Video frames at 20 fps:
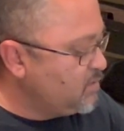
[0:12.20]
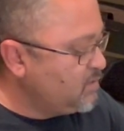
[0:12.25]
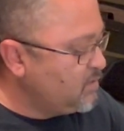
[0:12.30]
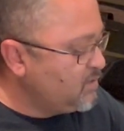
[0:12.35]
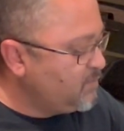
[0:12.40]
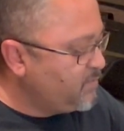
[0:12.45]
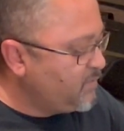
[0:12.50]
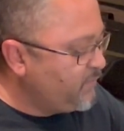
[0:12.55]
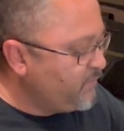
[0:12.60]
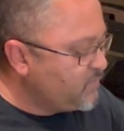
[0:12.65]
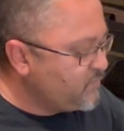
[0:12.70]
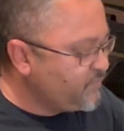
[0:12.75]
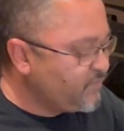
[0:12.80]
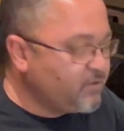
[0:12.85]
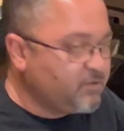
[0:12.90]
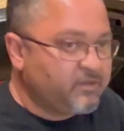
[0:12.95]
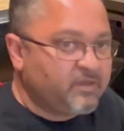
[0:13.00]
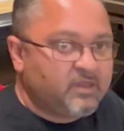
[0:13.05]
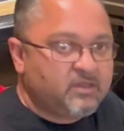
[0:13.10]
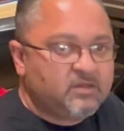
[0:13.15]
in the previous video
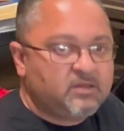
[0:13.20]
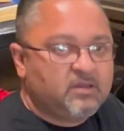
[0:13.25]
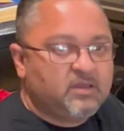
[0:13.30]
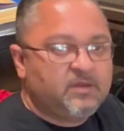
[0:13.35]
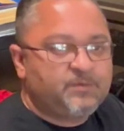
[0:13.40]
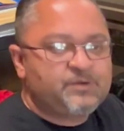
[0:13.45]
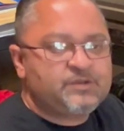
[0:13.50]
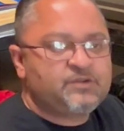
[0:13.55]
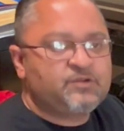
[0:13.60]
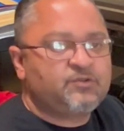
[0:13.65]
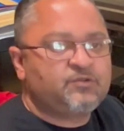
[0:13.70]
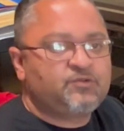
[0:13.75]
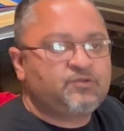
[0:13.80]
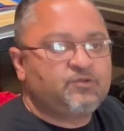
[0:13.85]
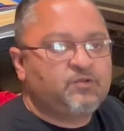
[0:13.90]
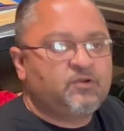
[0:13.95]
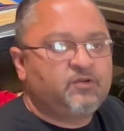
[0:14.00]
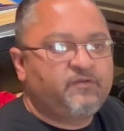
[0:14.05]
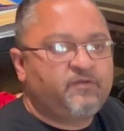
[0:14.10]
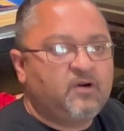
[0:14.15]
that episode 2
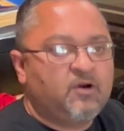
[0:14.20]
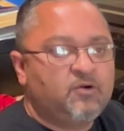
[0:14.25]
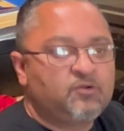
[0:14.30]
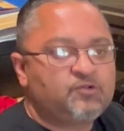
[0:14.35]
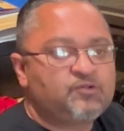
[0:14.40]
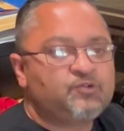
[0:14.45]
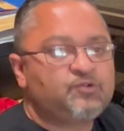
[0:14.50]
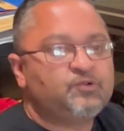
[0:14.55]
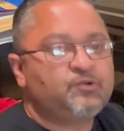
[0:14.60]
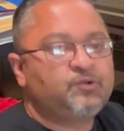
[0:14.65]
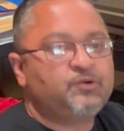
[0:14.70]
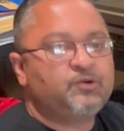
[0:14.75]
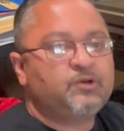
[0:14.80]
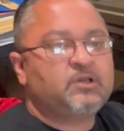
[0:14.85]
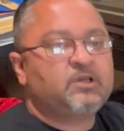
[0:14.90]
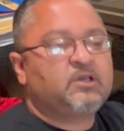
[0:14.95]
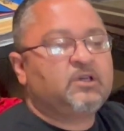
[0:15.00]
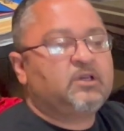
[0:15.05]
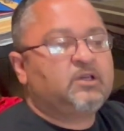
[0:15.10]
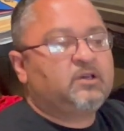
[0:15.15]
of how to
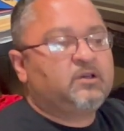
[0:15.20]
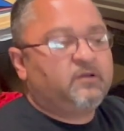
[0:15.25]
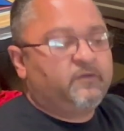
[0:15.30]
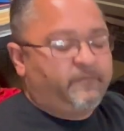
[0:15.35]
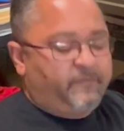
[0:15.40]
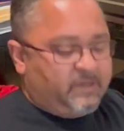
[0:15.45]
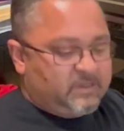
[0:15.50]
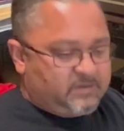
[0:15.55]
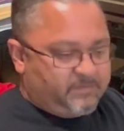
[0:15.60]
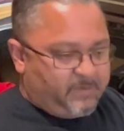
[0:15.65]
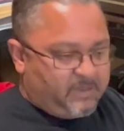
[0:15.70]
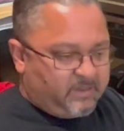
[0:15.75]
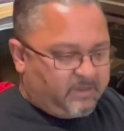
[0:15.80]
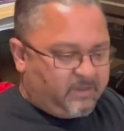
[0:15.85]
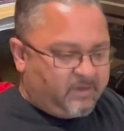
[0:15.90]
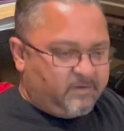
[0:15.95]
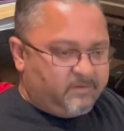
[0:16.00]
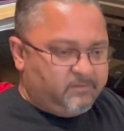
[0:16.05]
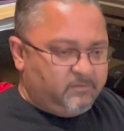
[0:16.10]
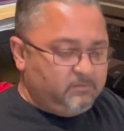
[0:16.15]
fix,
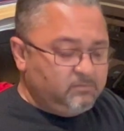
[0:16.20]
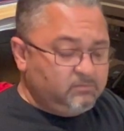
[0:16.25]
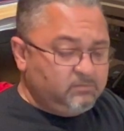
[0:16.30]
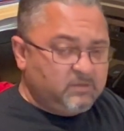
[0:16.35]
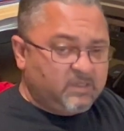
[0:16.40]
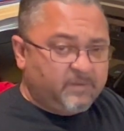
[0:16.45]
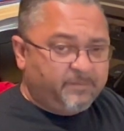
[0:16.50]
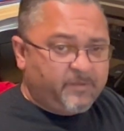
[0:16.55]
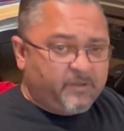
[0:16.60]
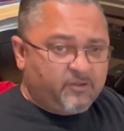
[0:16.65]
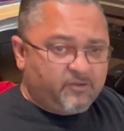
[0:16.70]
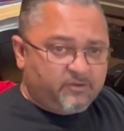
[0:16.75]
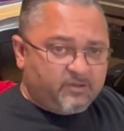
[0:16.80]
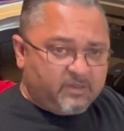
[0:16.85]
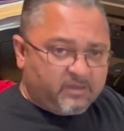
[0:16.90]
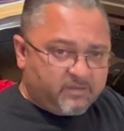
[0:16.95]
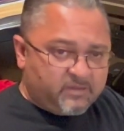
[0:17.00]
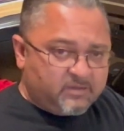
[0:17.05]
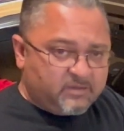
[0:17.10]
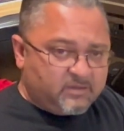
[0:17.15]
maintain, repair
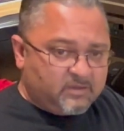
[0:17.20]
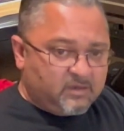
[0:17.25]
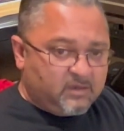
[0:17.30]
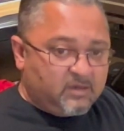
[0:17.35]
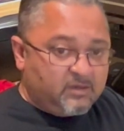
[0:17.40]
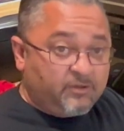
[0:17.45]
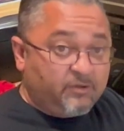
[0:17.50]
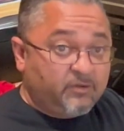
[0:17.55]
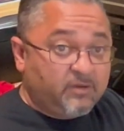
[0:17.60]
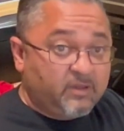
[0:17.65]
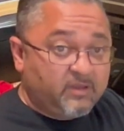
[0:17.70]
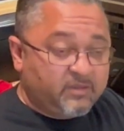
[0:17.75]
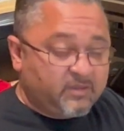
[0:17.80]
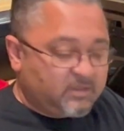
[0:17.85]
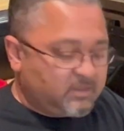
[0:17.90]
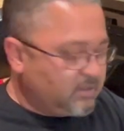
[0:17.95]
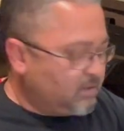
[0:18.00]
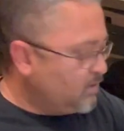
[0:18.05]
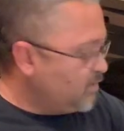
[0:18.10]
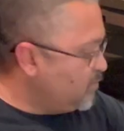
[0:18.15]
your
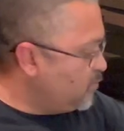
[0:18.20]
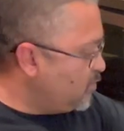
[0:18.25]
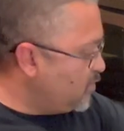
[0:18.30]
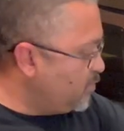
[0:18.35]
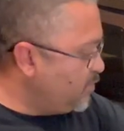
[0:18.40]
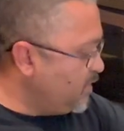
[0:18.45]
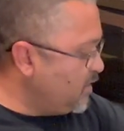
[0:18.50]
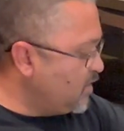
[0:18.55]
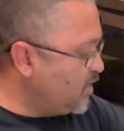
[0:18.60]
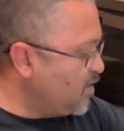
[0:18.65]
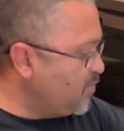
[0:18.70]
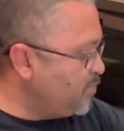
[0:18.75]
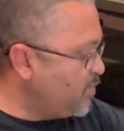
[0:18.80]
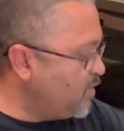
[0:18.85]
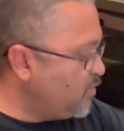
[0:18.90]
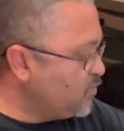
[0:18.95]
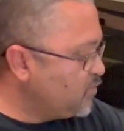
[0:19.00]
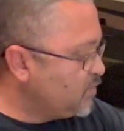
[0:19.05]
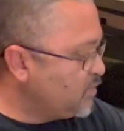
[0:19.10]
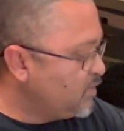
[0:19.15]
E30 will be
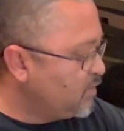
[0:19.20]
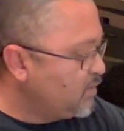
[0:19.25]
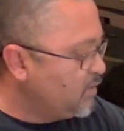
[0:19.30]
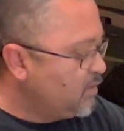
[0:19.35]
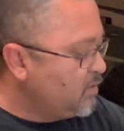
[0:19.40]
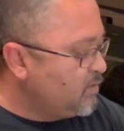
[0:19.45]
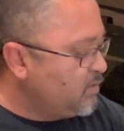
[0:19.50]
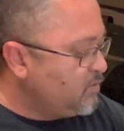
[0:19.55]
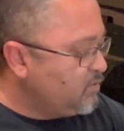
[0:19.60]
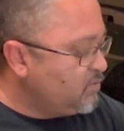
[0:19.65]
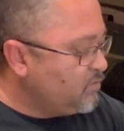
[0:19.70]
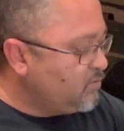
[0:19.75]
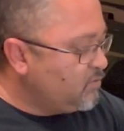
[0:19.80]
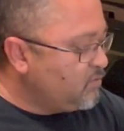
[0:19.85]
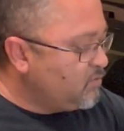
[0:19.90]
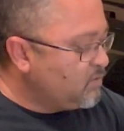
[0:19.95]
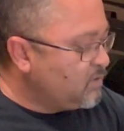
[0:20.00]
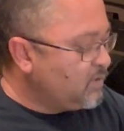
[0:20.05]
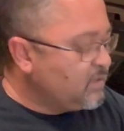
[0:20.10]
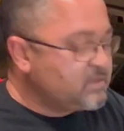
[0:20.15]
about your
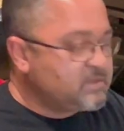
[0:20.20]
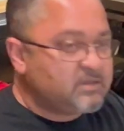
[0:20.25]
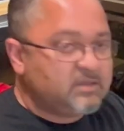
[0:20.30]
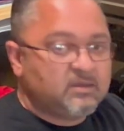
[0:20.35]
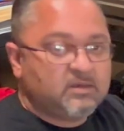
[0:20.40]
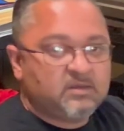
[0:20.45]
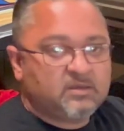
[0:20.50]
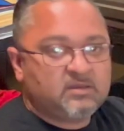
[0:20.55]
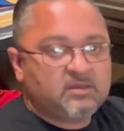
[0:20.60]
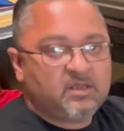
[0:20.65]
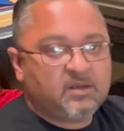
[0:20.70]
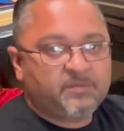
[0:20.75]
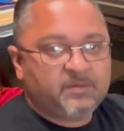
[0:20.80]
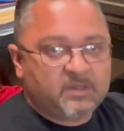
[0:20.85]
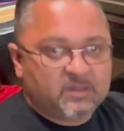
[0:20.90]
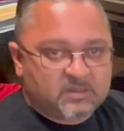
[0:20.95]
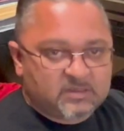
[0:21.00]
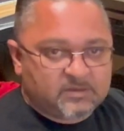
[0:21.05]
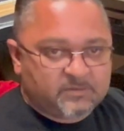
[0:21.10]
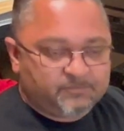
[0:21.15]
cluster trip
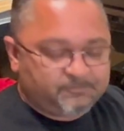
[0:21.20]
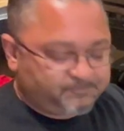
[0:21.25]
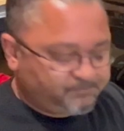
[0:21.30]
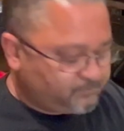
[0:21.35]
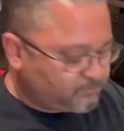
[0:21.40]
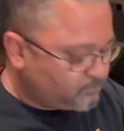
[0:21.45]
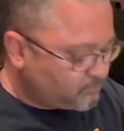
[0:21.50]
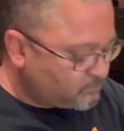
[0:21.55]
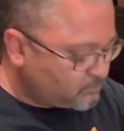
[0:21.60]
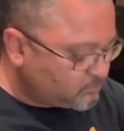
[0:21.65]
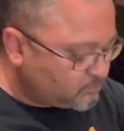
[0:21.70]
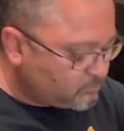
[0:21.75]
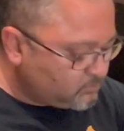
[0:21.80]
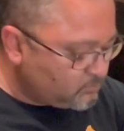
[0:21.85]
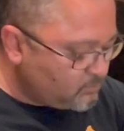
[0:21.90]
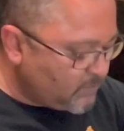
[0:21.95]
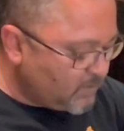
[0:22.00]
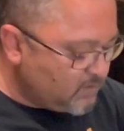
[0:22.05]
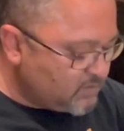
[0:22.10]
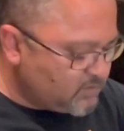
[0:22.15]
gears.
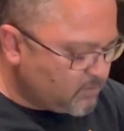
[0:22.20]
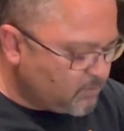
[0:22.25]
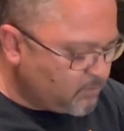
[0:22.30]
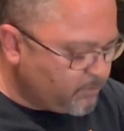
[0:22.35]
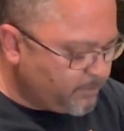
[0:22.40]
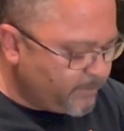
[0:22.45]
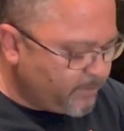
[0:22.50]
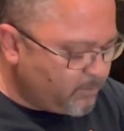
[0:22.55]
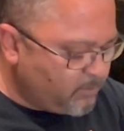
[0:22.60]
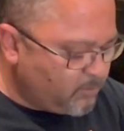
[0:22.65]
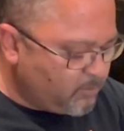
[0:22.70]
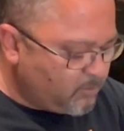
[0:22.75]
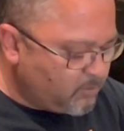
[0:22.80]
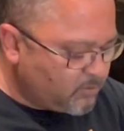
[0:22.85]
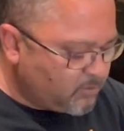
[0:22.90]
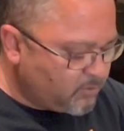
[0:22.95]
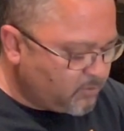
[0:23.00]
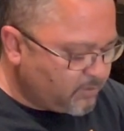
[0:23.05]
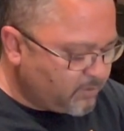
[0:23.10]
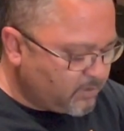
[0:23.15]
So we all
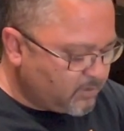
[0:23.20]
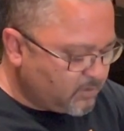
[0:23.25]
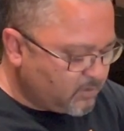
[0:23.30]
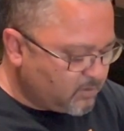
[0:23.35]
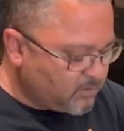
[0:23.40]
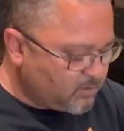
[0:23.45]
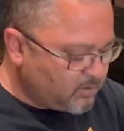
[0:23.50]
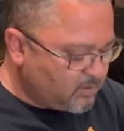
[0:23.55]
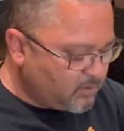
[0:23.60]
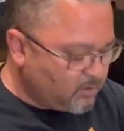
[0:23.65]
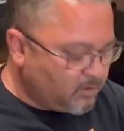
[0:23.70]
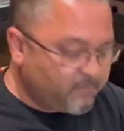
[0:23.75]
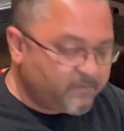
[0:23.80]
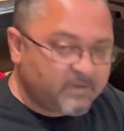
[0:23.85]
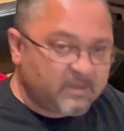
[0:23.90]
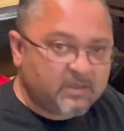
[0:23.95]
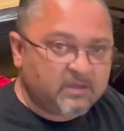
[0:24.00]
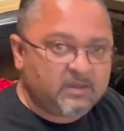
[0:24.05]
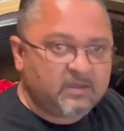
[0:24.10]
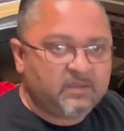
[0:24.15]
know that on a lot of
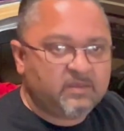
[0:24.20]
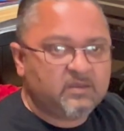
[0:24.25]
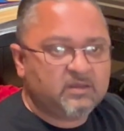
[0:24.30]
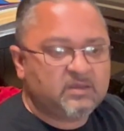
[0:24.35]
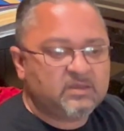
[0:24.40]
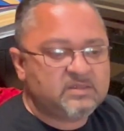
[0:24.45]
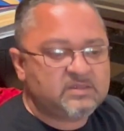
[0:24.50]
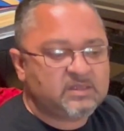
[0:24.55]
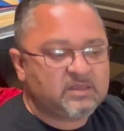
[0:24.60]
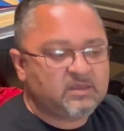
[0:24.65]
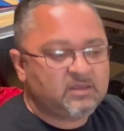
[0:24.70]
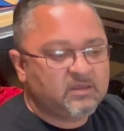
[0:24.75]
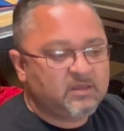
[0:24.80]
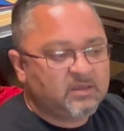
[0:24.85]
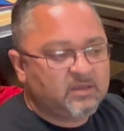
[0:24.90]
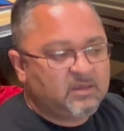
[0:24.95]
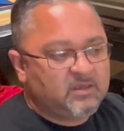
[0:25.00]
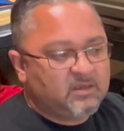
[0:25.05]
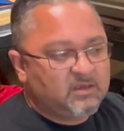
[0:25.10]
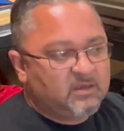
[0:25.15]
the E30s that
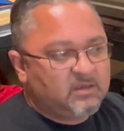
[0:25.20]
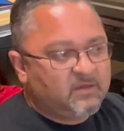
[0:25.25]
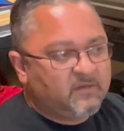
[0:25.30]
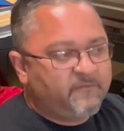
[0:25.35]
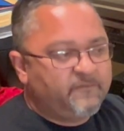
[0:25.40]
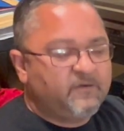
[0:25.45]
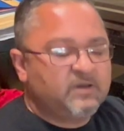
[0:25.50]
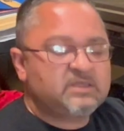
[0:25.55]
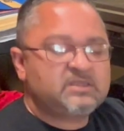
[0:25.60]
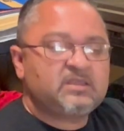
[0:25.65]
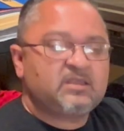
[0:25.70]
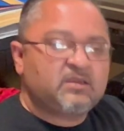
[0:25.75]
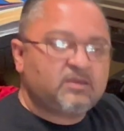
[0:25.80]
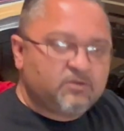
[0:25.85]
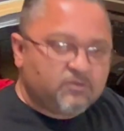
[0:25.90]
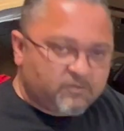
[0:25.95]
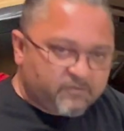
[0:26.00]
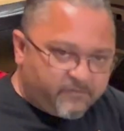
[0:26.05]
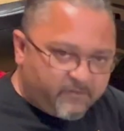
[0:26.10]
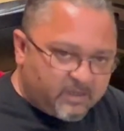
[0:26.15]
the first thing
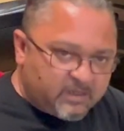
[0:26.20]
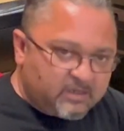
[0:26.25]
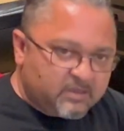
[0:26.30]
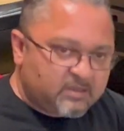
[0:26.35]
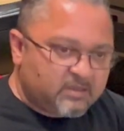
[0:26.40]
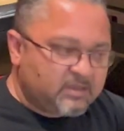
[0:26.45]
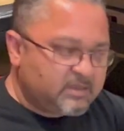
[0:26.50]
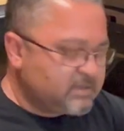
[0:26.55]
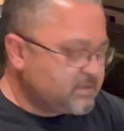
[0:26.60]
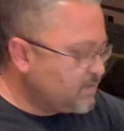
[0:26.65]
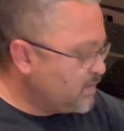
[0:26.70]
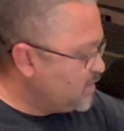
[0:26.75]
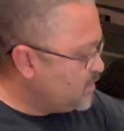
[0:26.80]
you find is that